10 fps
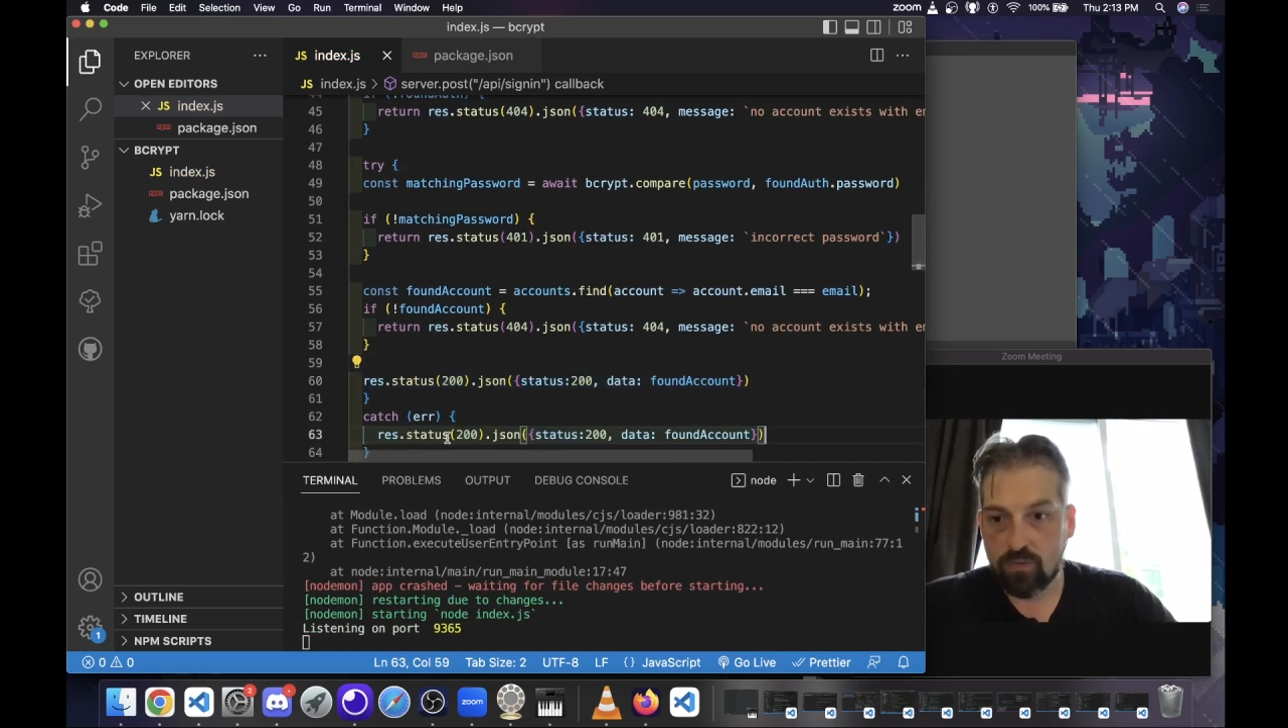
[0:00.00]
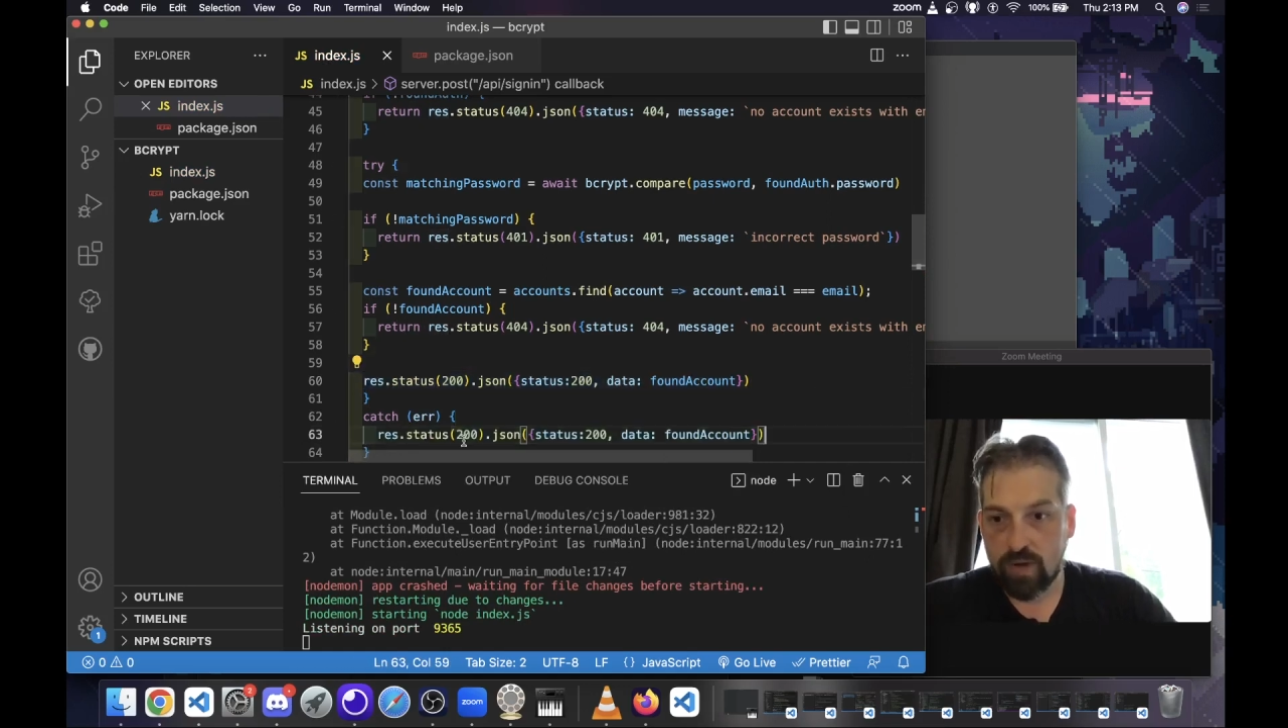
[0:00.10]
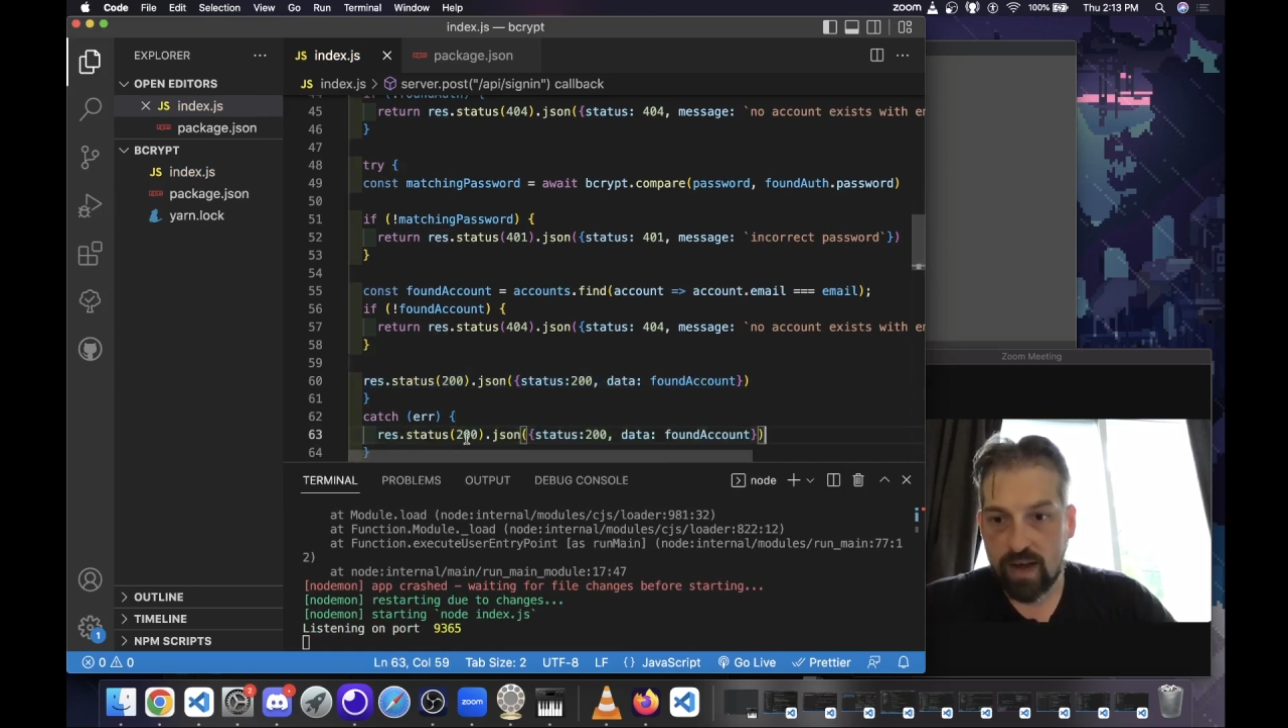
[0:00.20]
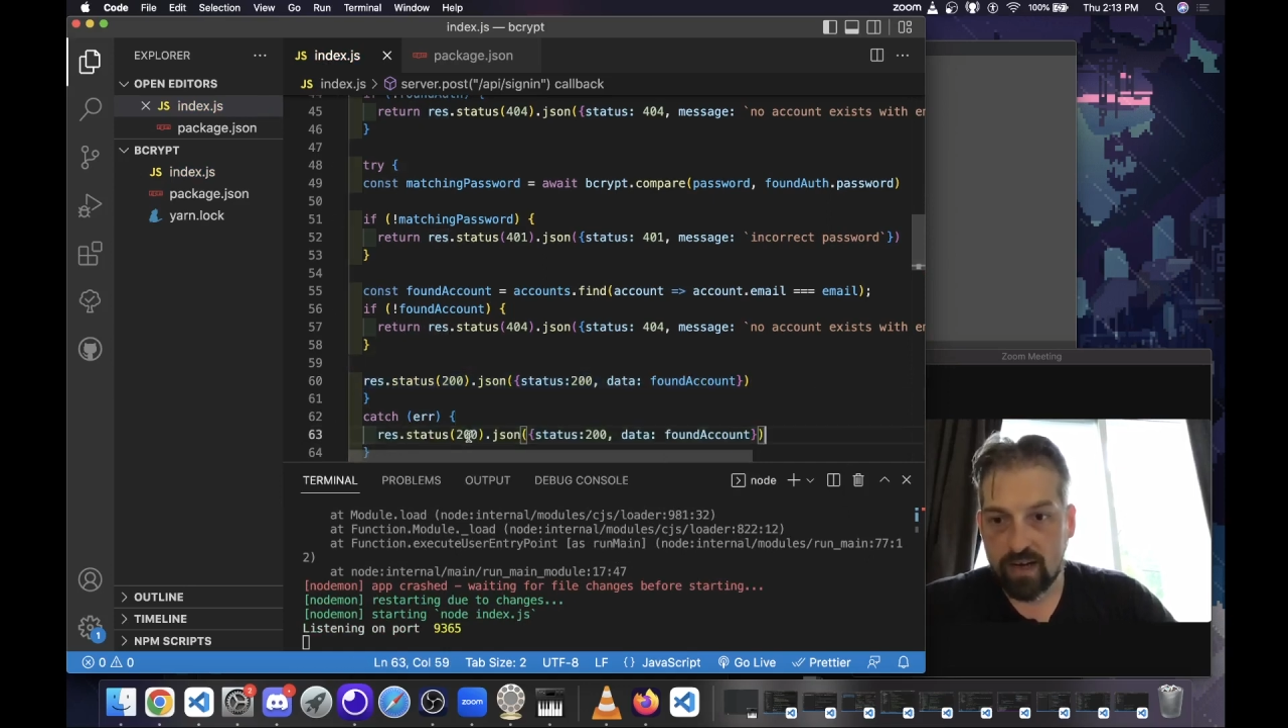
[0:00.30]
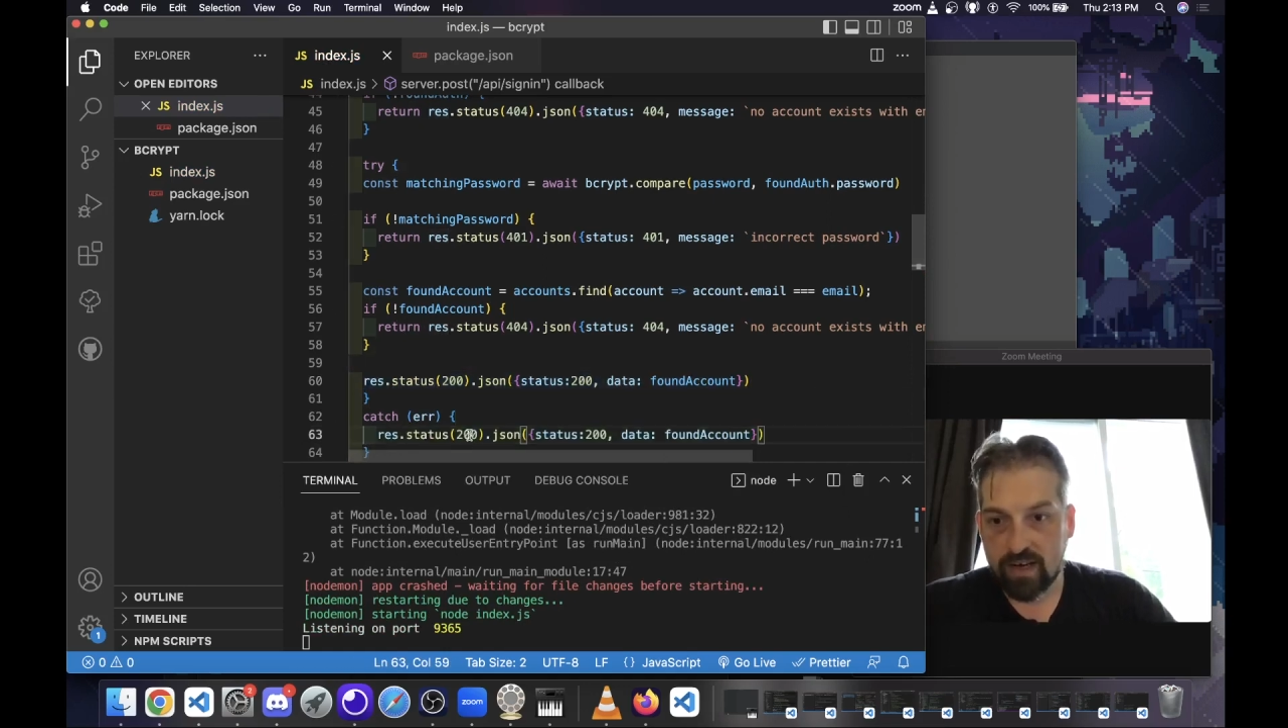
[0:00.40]

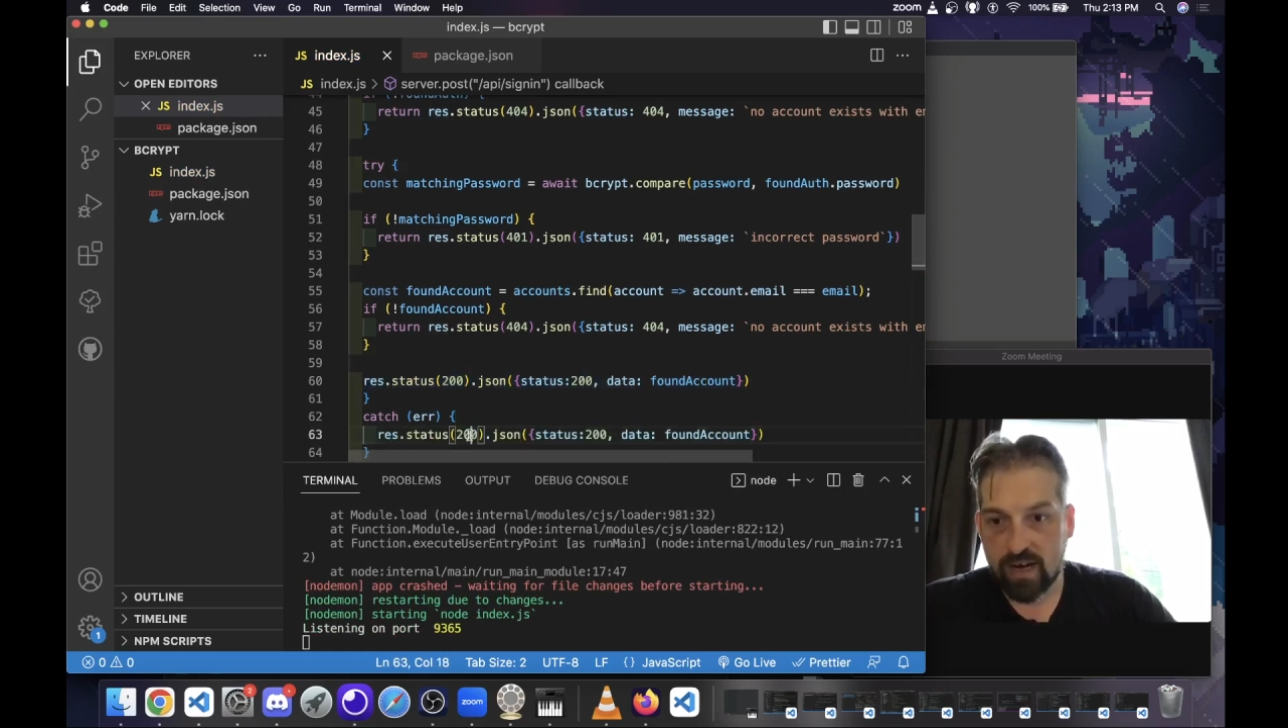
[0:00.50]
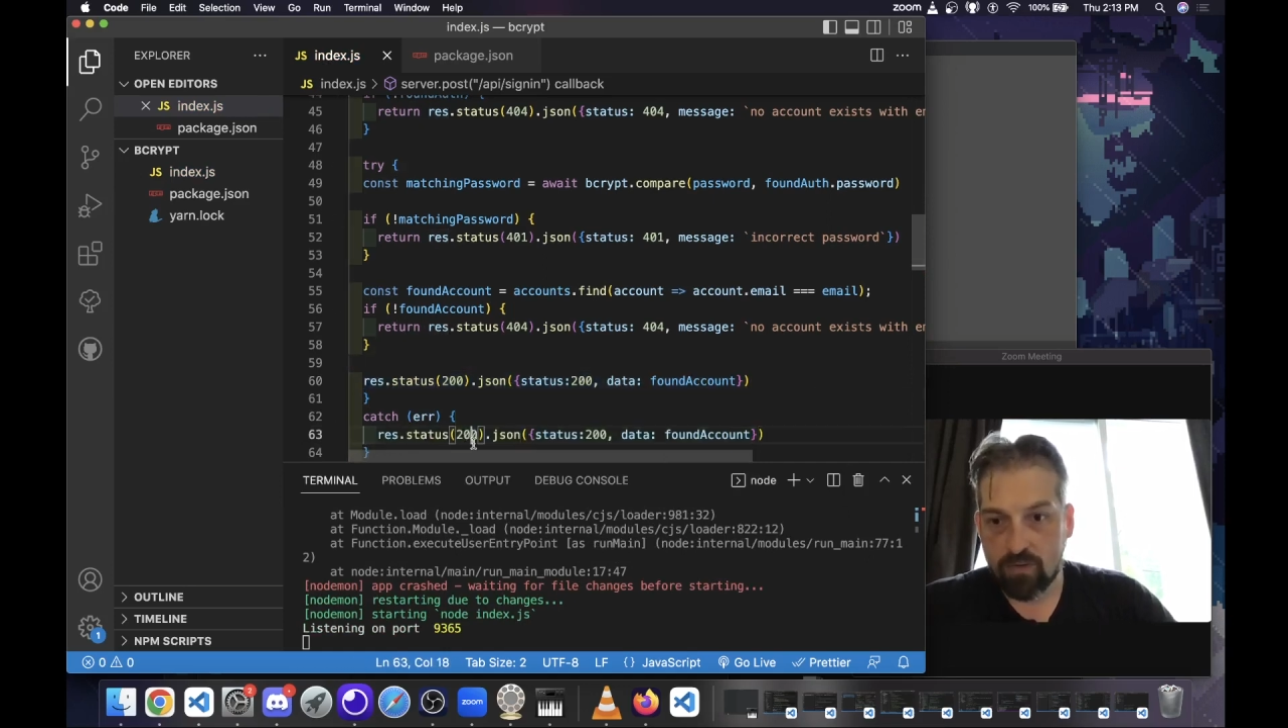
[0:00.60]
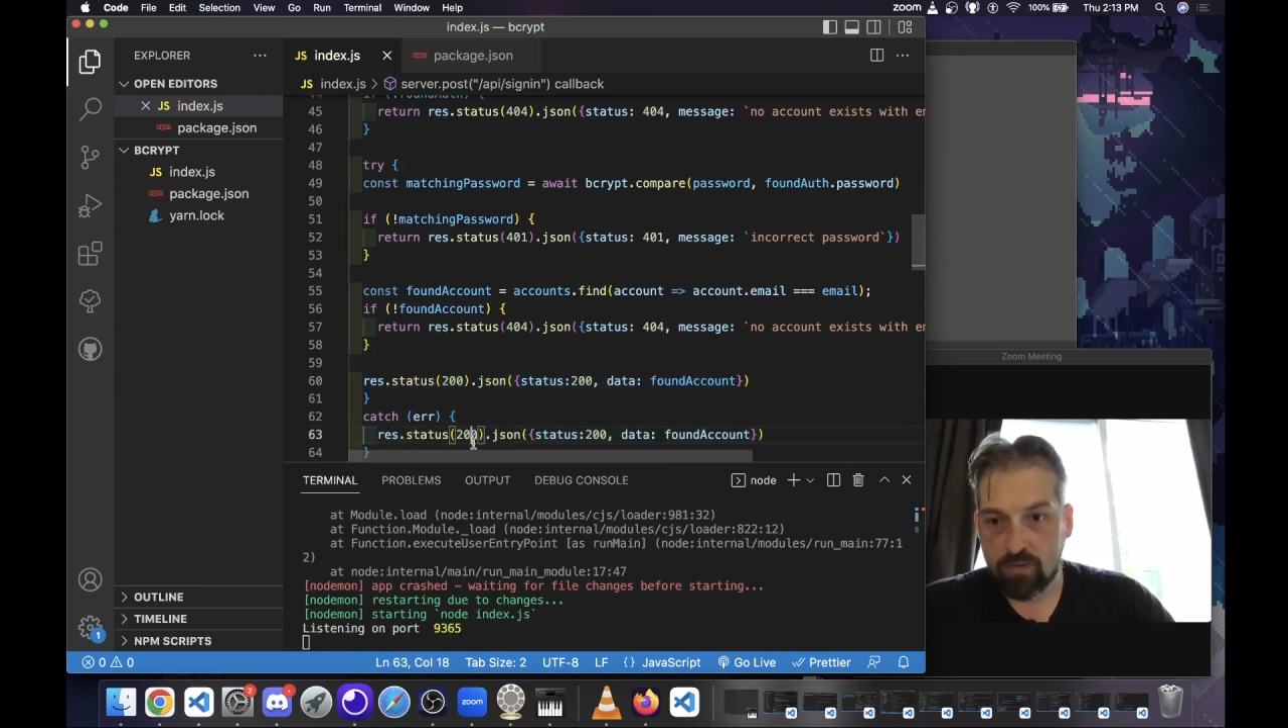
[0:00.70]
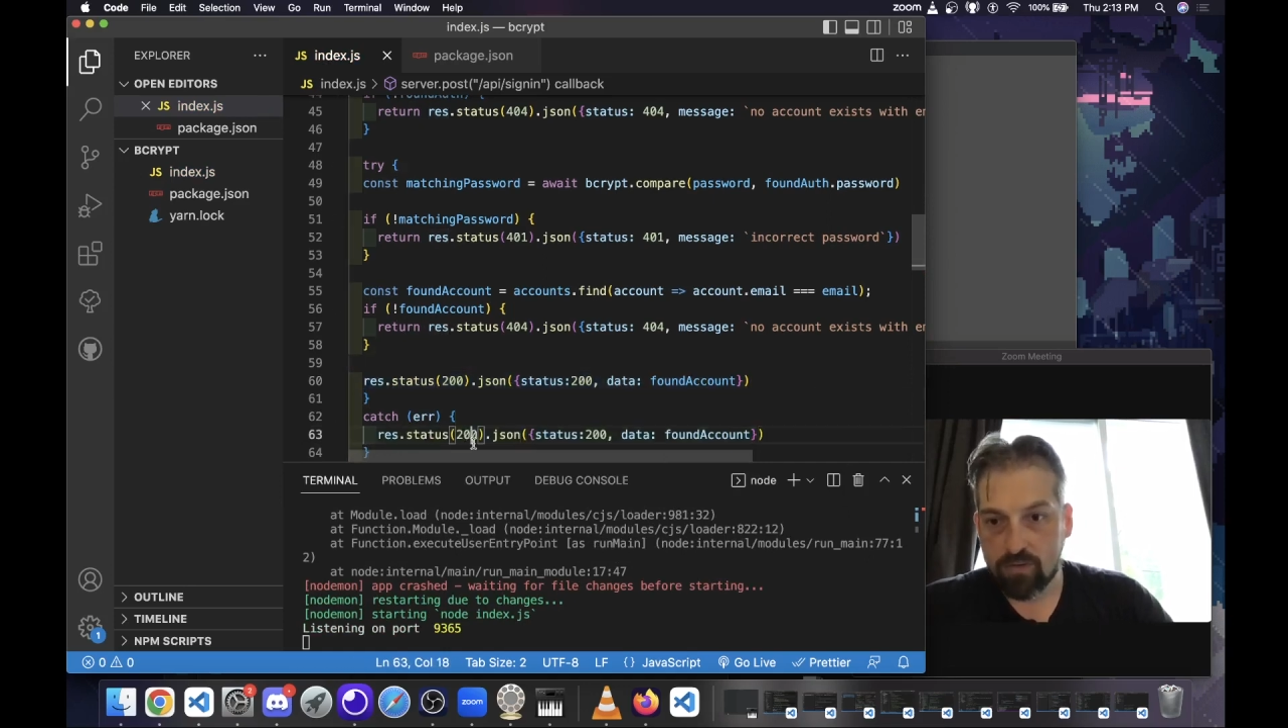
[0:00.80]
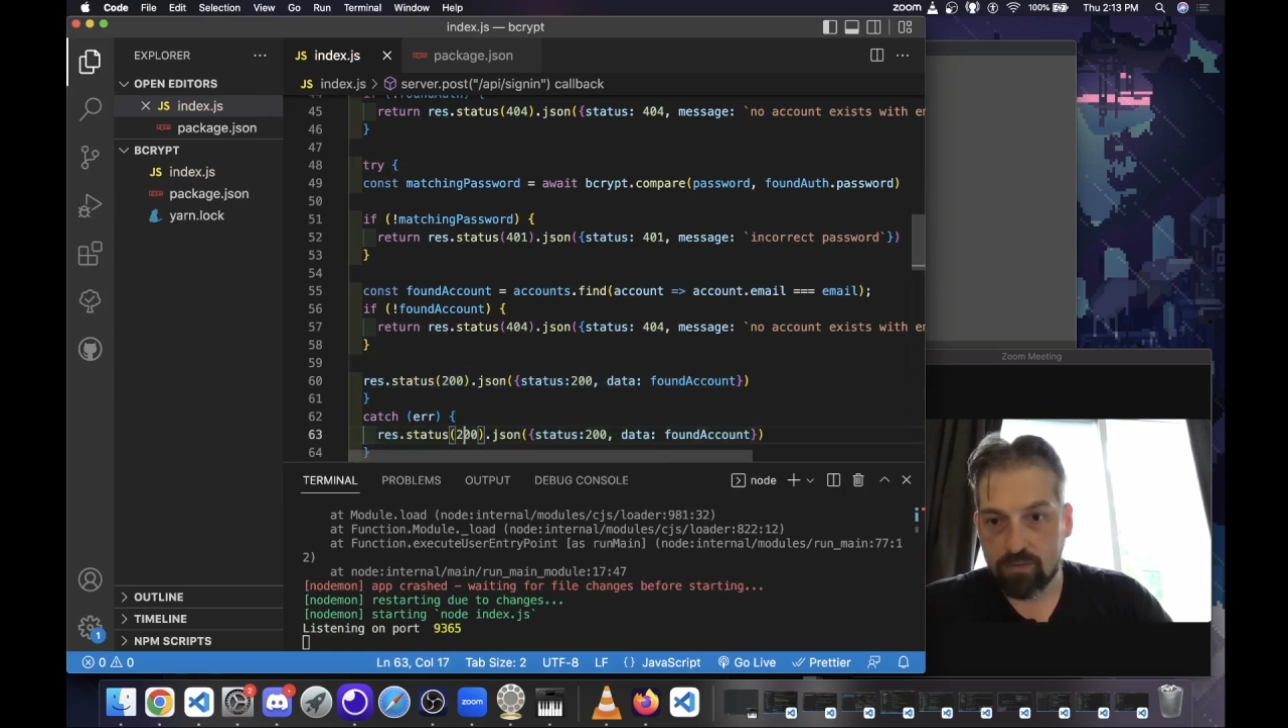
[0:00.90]
back our